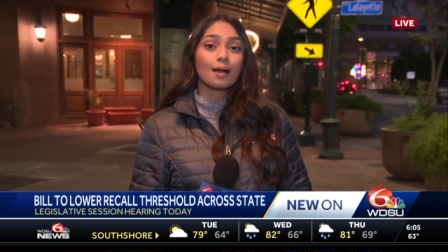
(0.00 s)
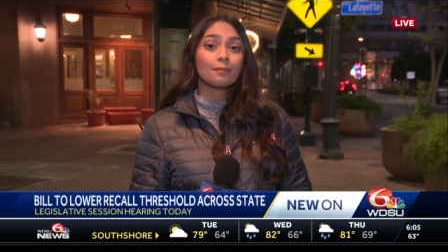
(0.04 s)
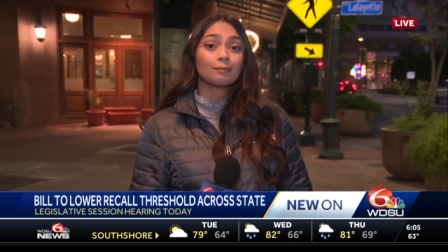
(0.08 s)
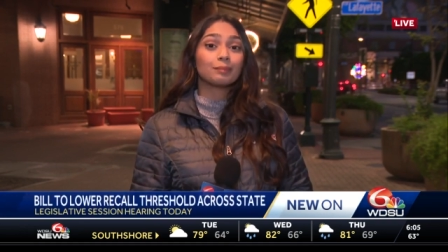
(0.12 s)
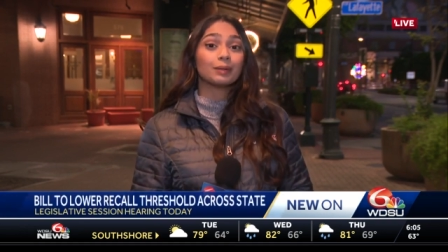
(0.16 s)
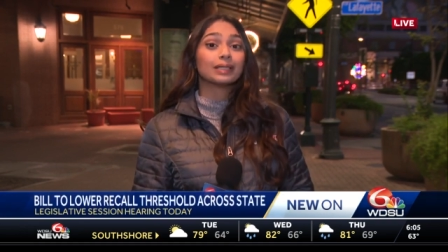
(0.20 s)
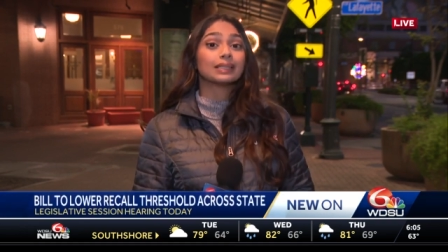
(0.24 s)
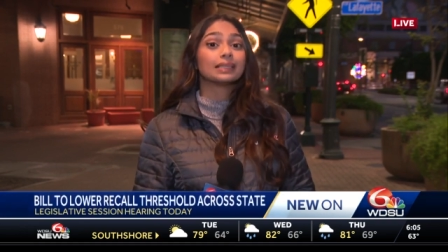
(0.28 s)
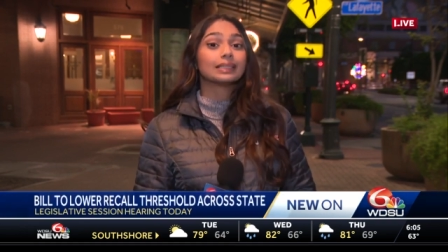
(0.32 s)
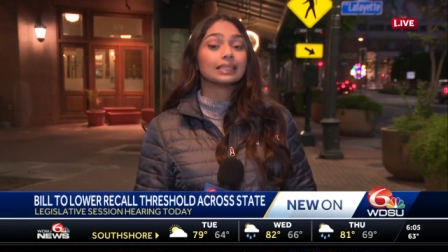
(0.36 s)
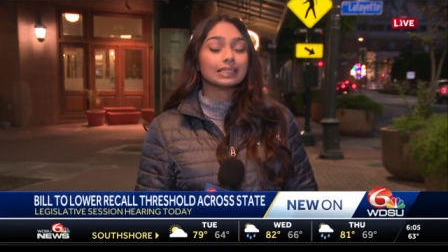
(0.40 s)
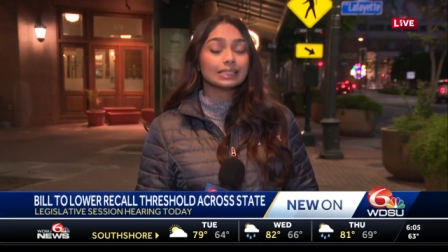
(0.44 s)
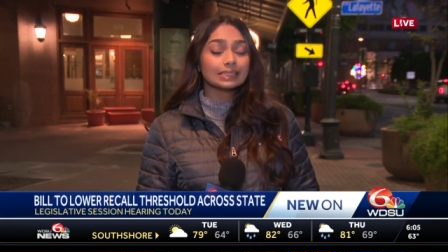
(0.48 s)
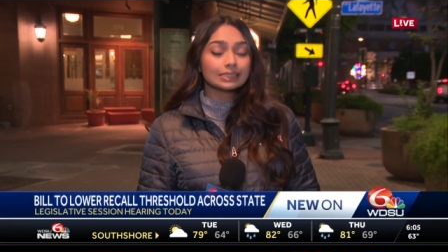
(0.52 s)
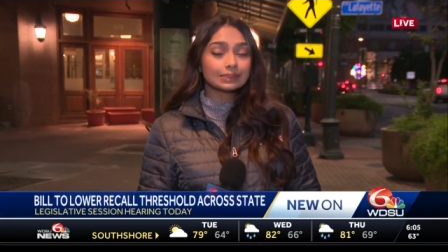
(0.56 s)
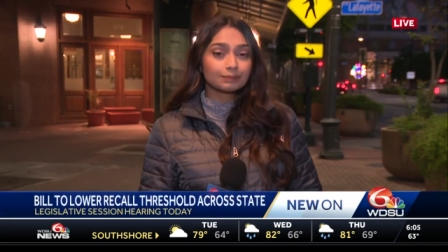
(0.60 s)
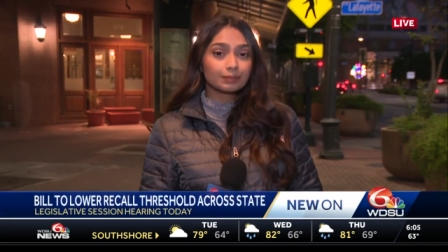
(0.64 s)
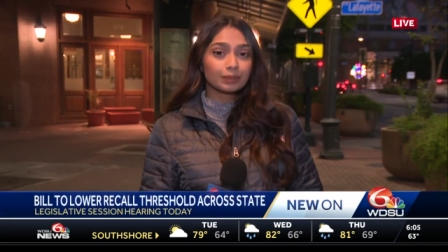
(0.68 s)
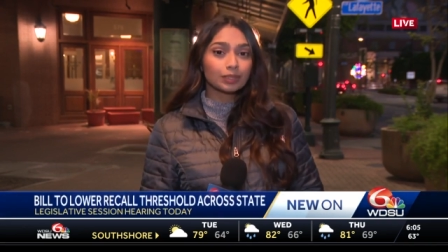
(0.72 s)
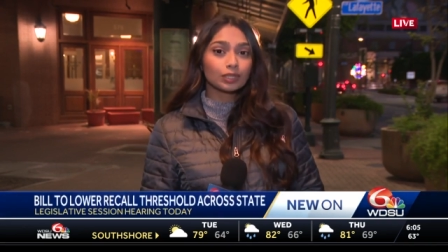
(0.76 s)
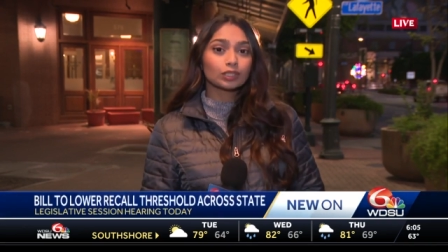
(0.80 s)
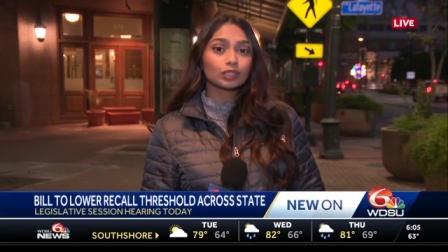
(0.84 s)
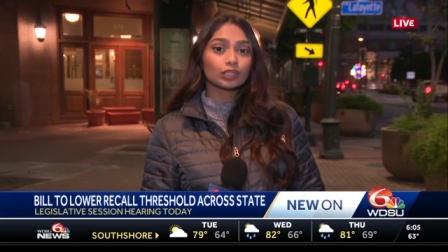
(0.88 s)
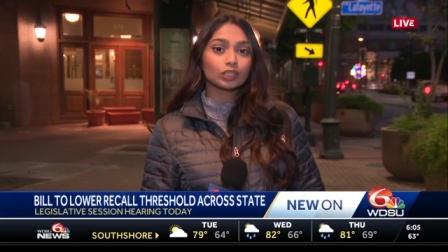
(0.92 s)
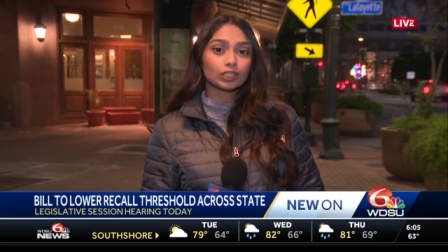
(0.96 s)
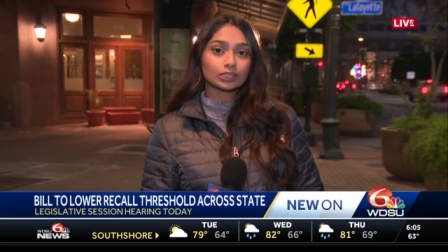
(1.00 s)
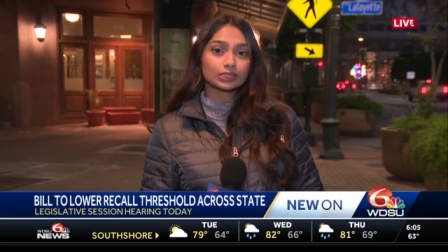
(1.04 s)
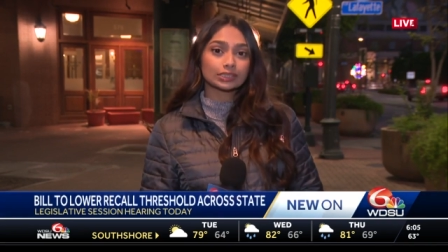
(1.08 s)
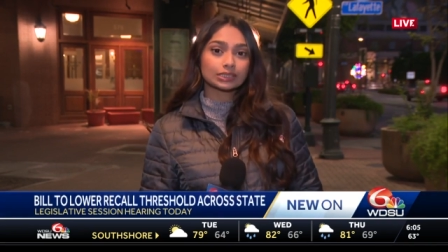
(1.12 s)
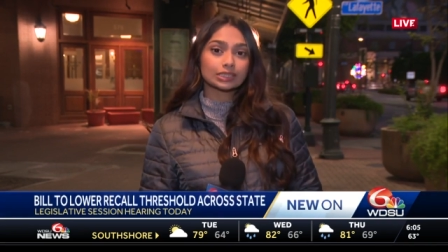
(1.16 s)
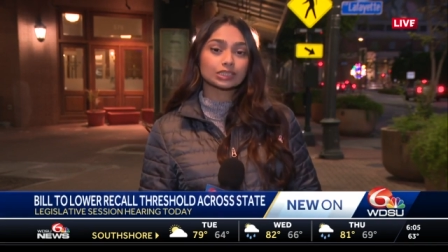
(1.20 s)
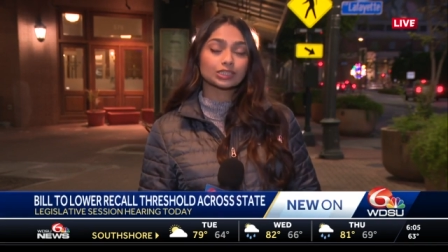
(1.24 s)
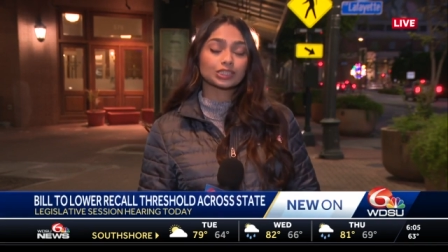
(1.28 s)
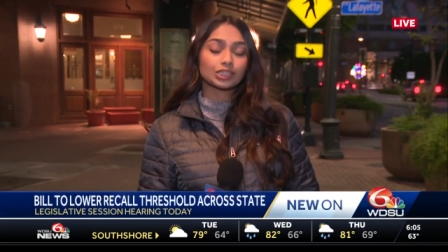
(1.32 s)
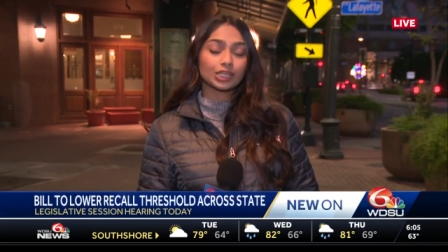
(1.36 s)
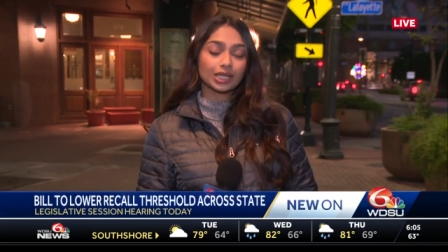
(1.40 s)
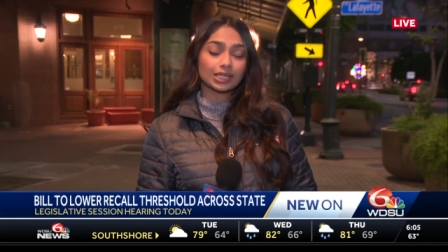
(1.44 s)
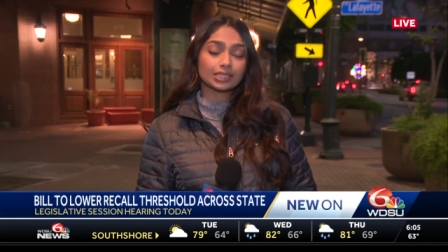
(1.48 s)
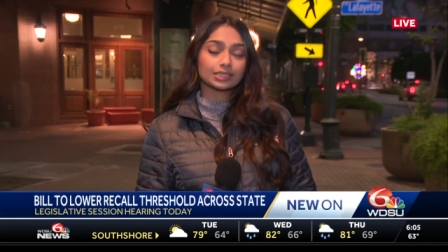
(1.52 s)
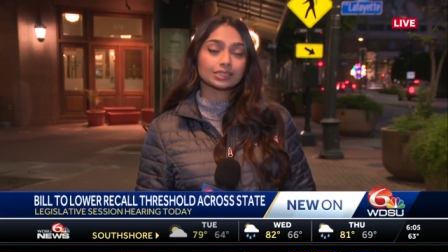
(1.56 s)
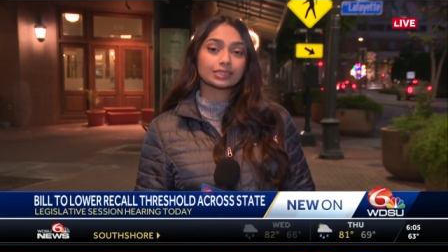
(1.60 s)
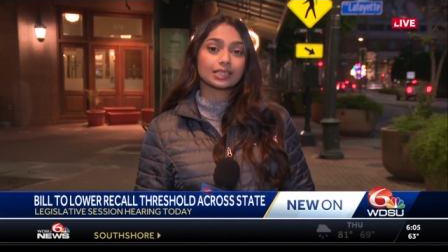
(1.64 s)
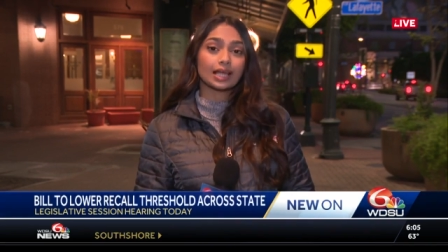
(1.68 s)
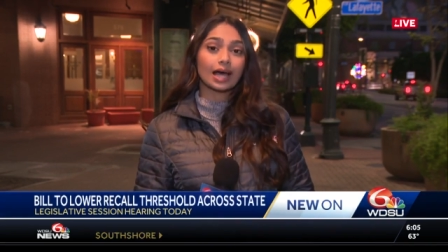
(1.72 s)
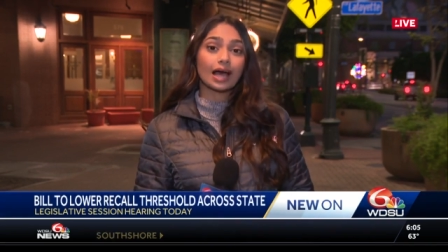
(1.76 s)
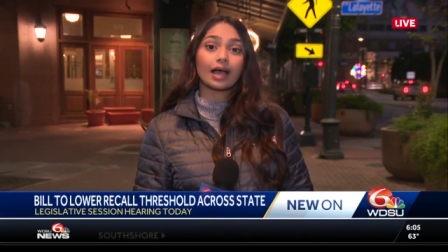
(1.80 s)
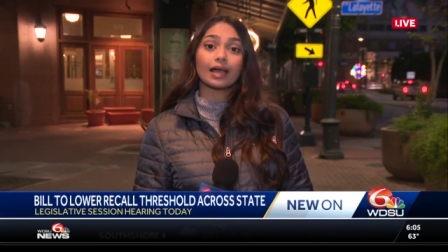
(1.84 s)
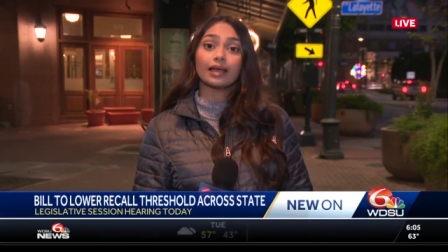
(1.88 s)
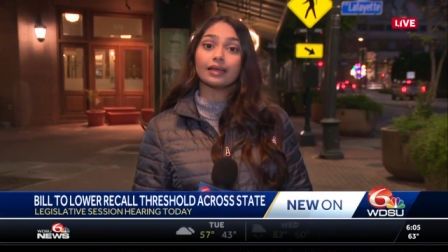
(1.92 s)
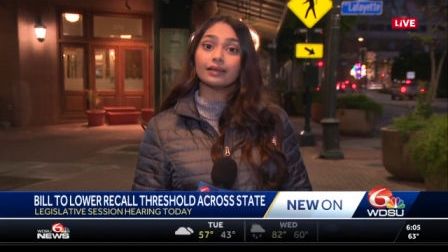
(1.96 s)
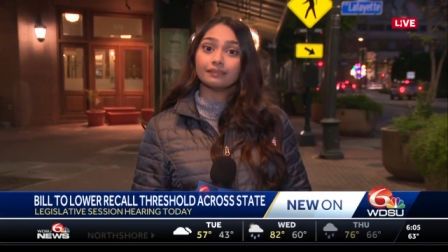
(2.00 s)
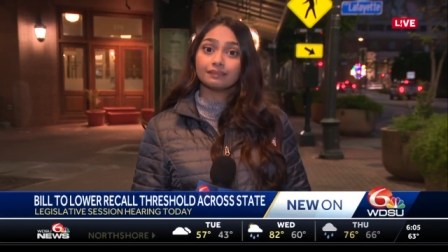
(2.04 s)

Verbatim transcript: but this bill looks to change that.